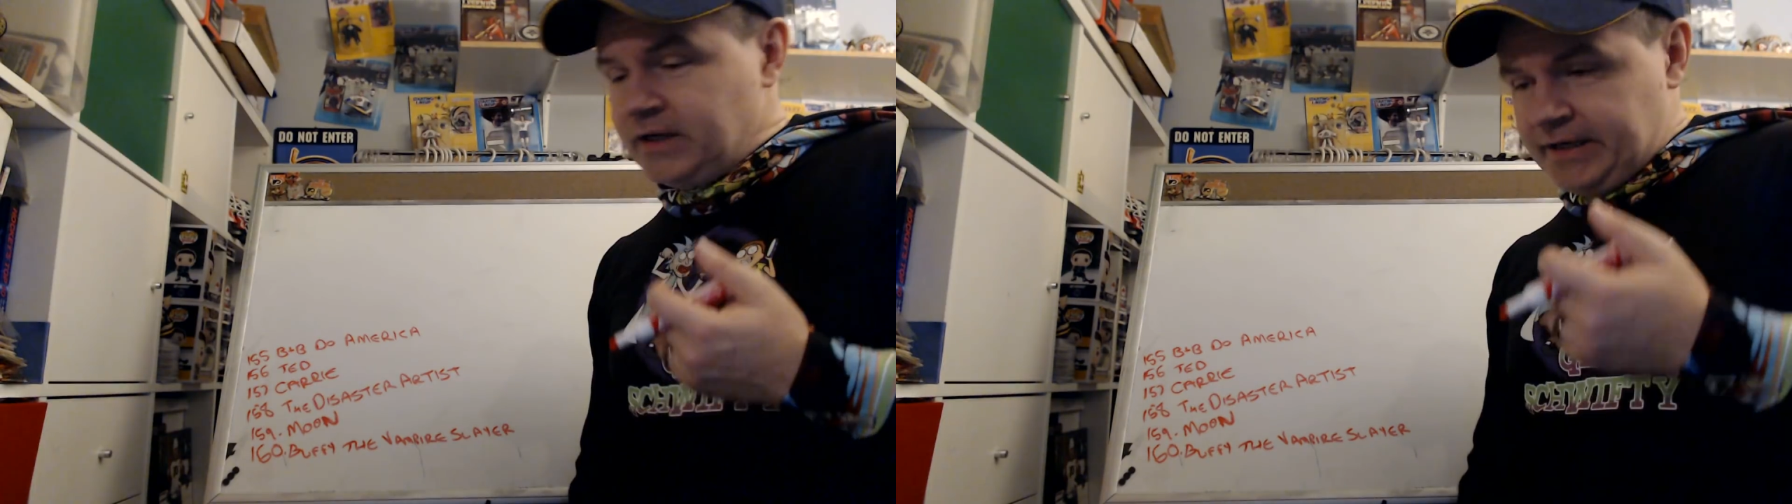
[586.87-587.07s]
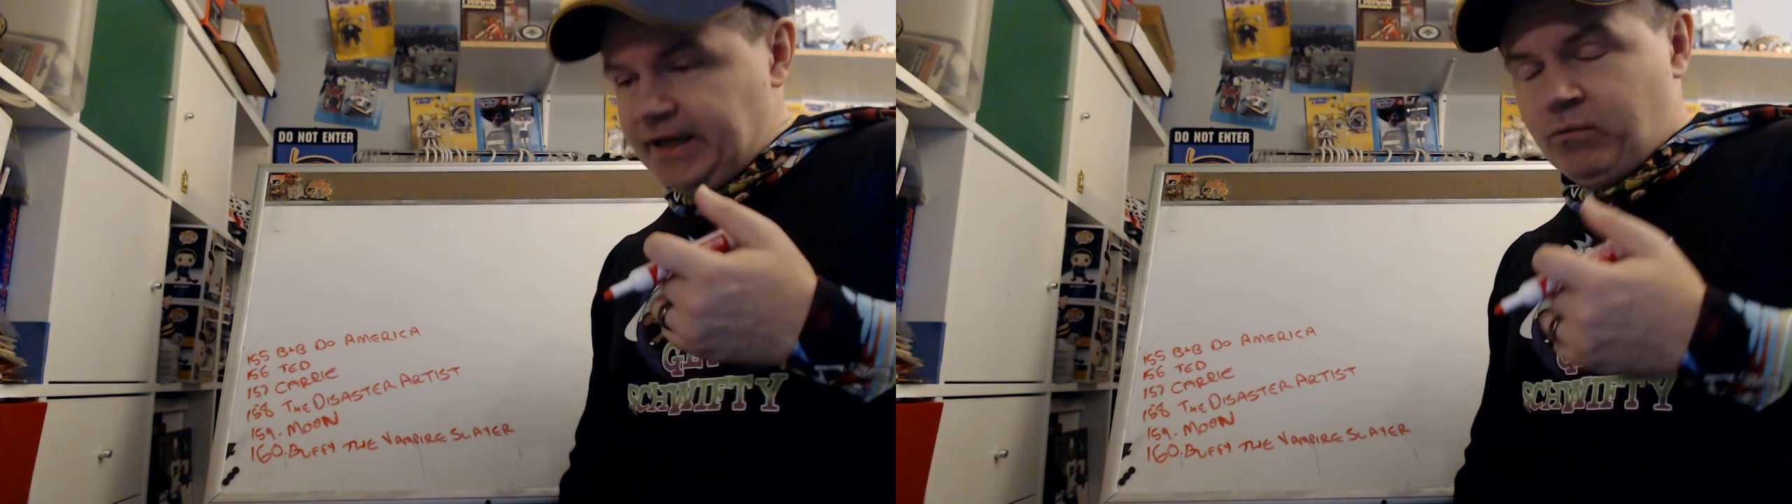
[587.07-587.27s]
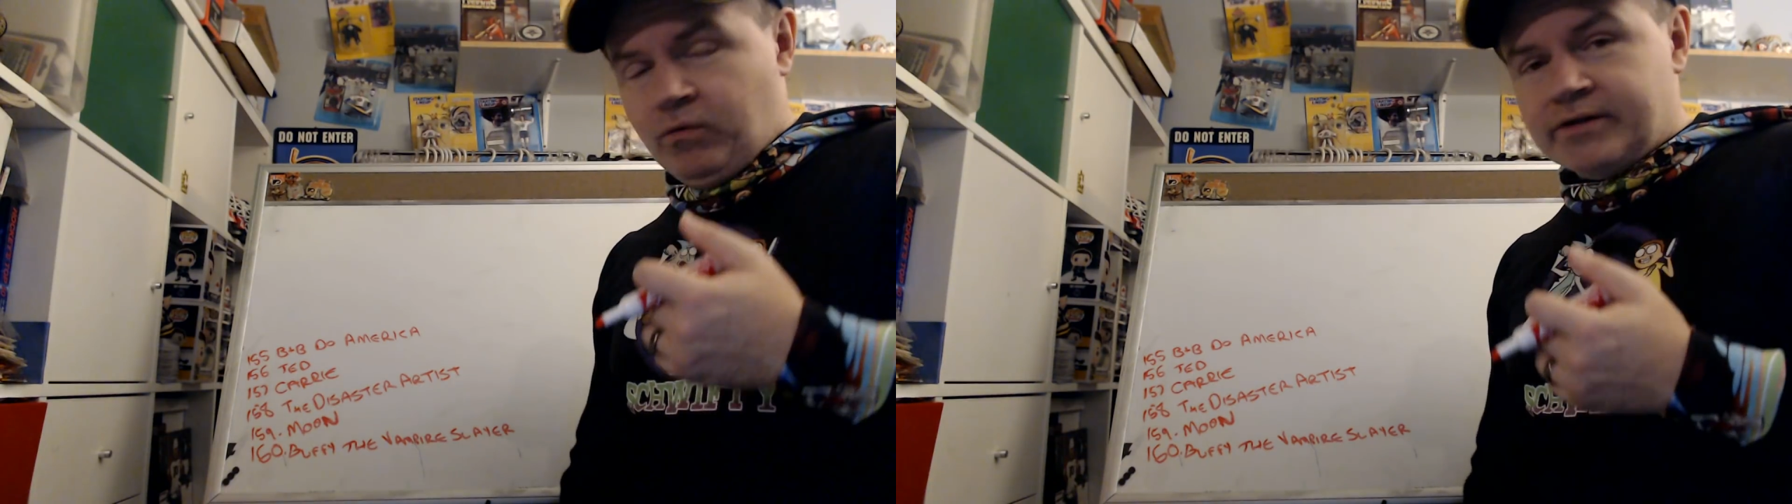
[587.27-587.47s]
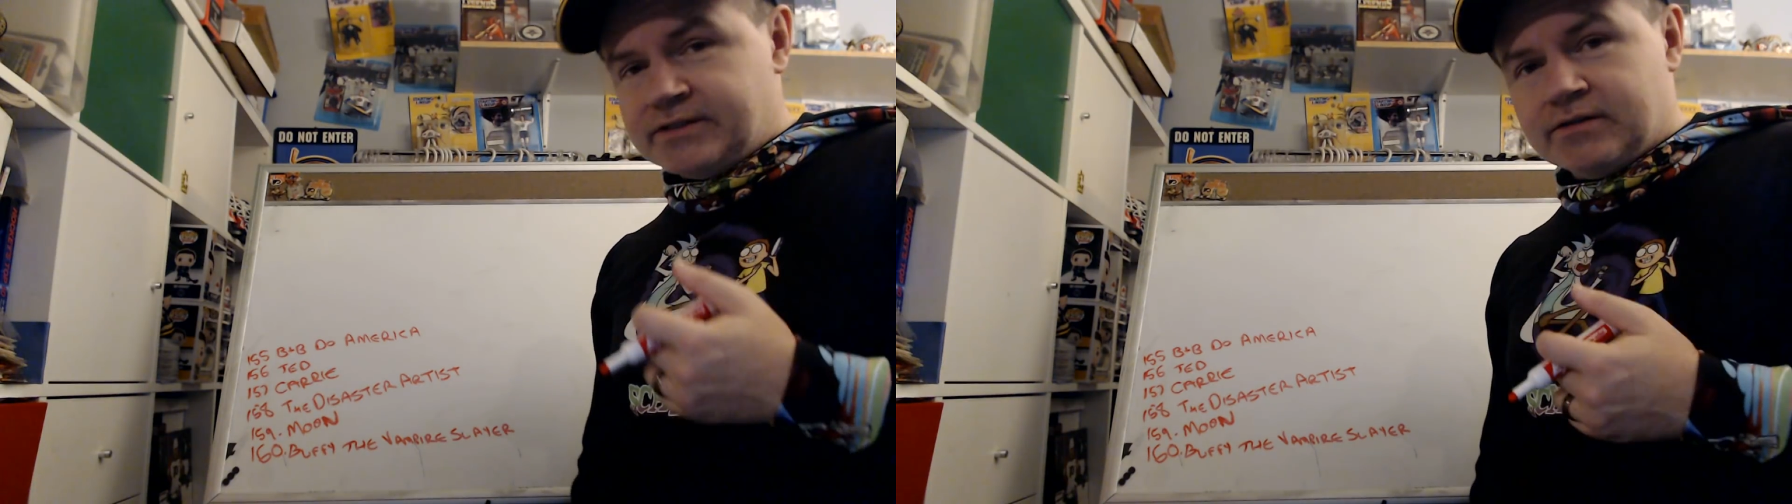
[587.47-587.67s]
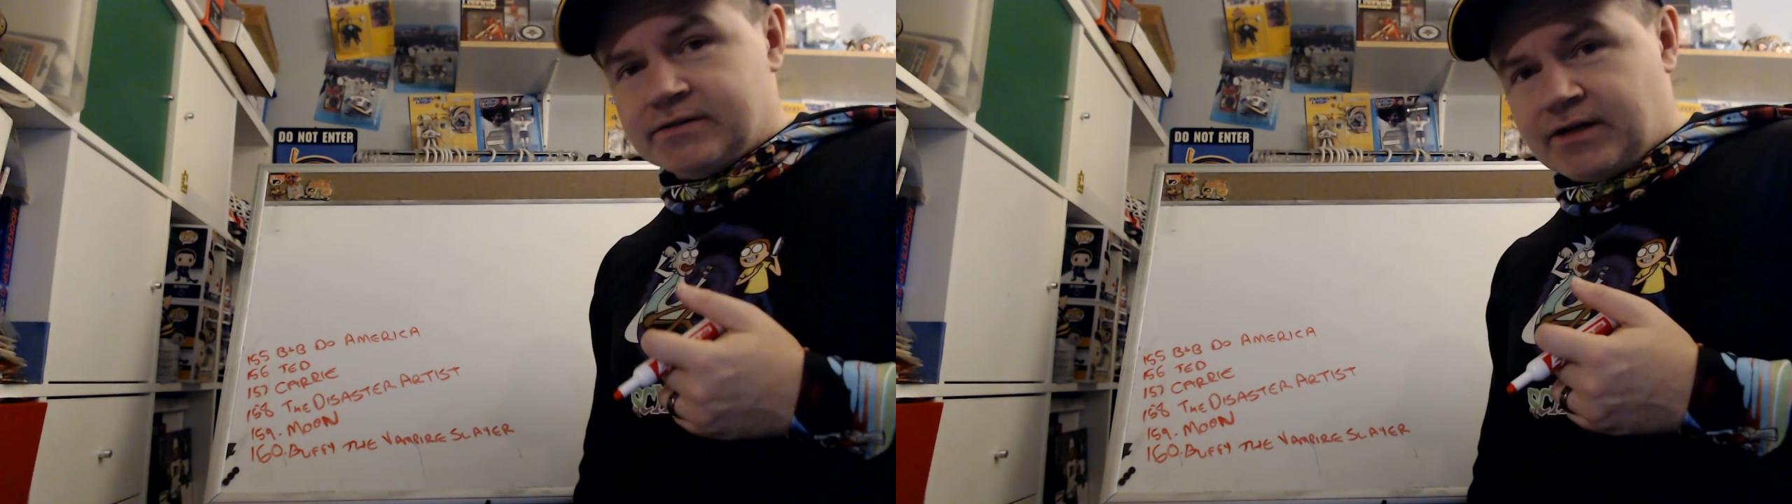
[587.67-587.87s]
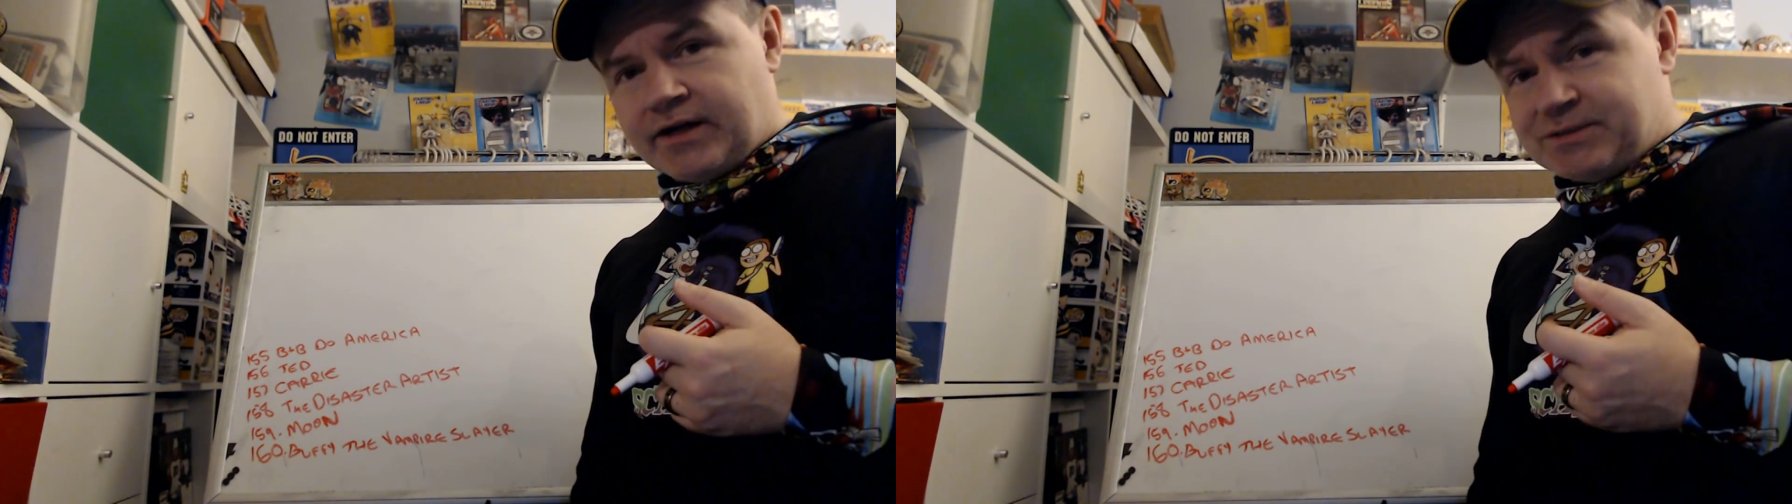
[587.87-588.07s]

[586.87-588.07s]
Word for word: yeah, Warrant still sucks.